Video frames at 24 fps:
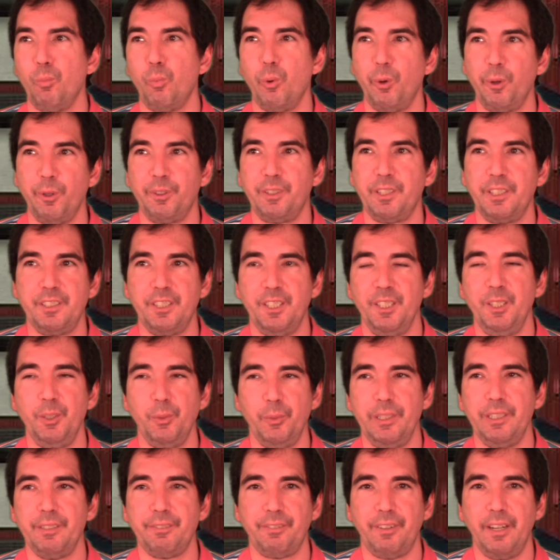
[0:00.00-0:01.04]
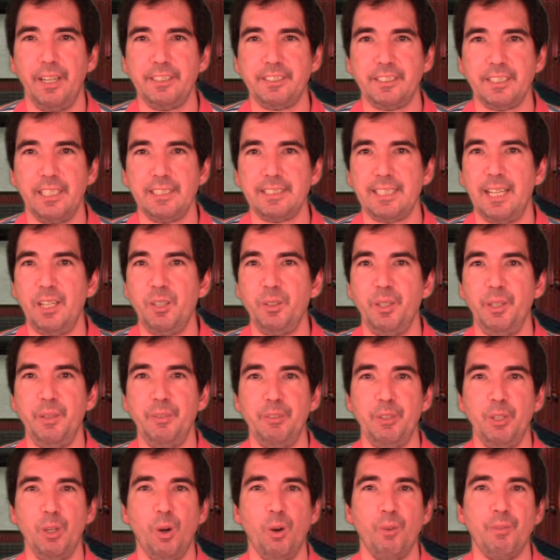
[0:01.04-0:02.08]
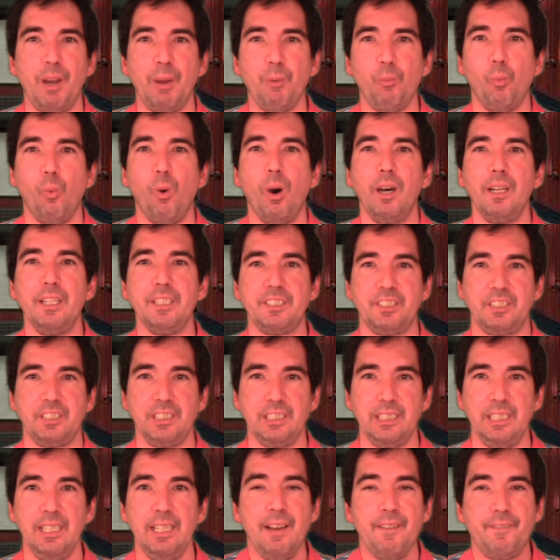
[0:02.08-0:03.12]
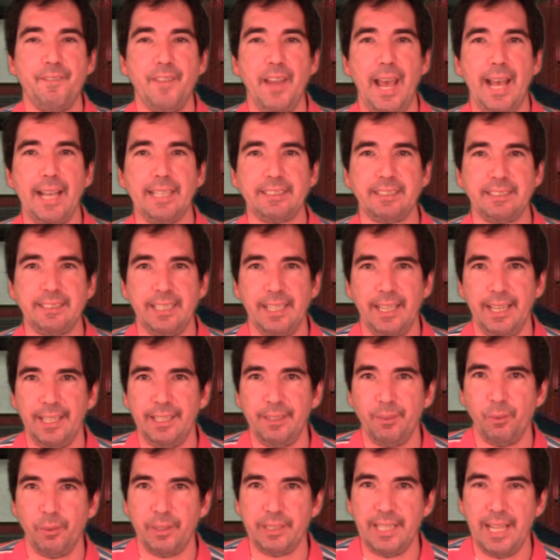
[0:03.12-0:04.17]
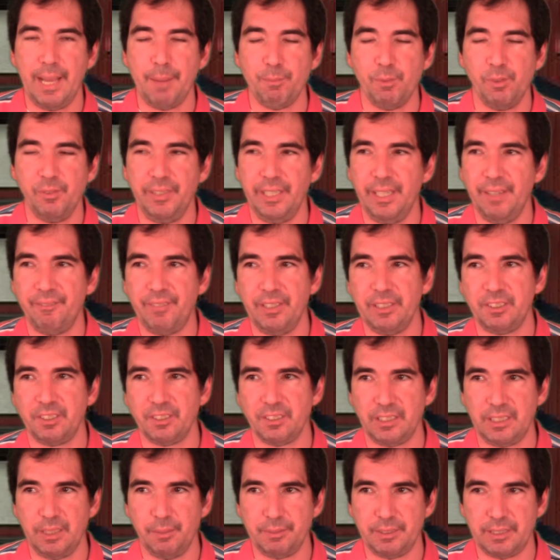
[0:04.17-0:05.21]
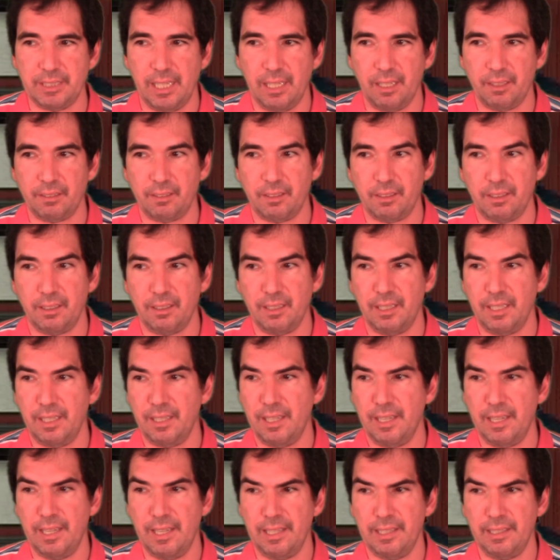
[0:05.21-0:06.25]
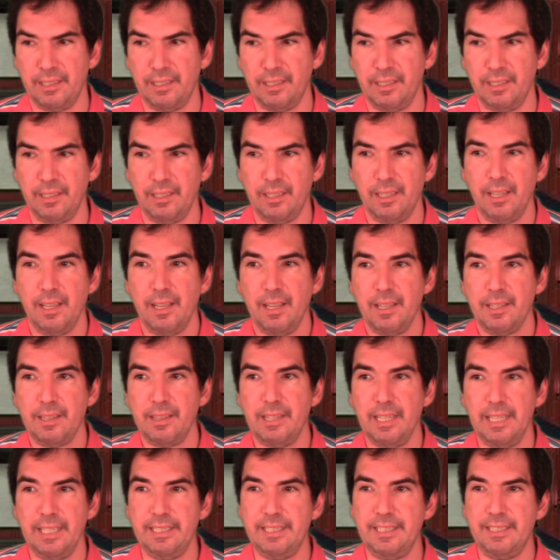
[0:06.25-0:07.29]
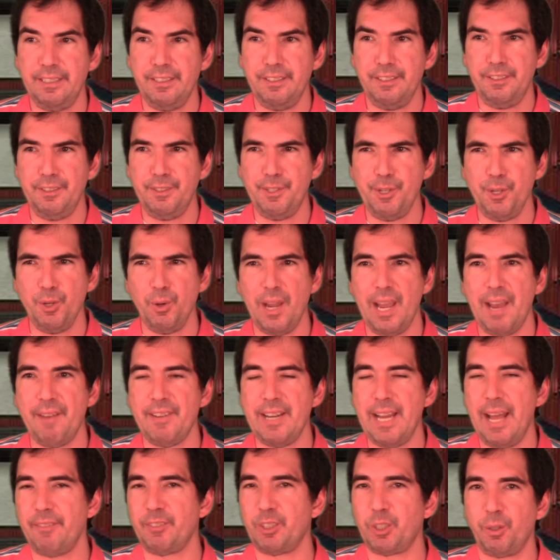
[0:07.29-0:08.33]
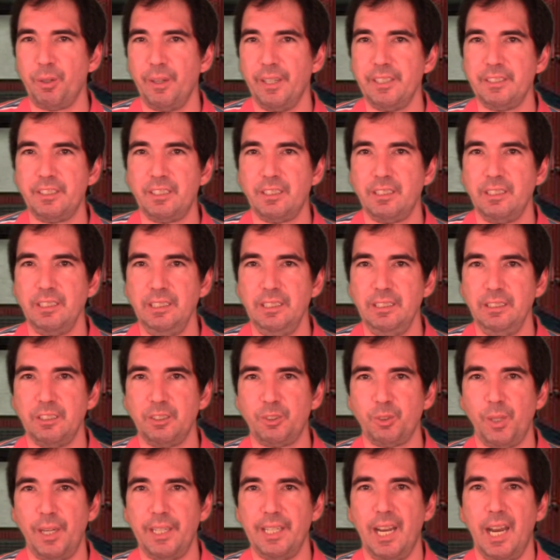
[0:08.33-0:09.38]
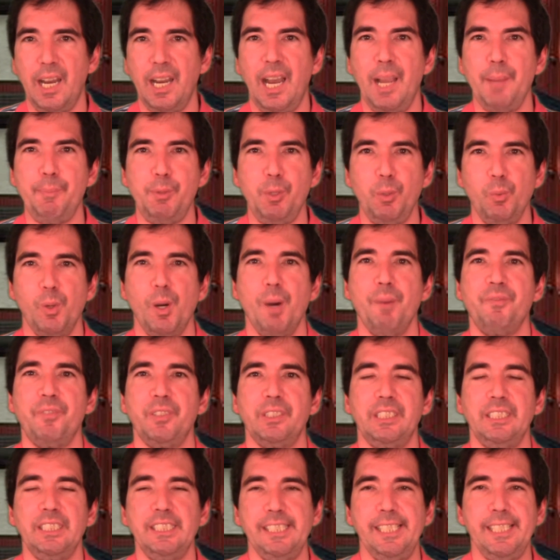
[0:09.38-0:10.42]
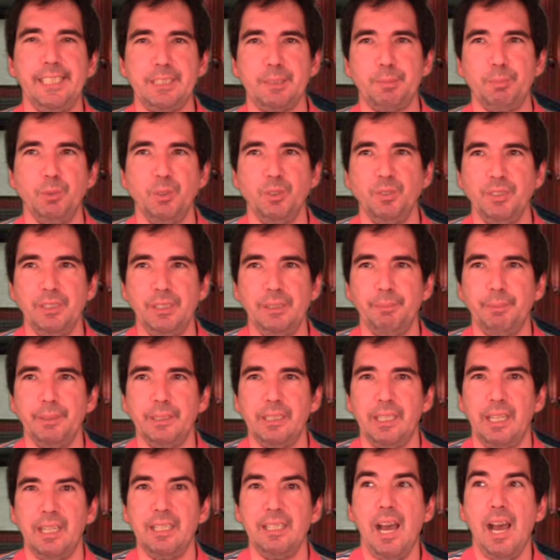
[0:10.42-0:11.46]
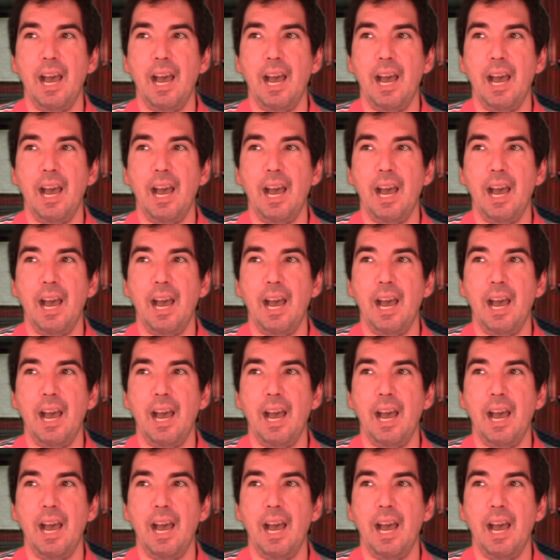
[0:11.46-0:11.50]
worth continuing the franchise. I don't even know if I want to see Fast 10 when that movie eventually comes out. And they do have an after credits scene to try to hype you up for the next movie, but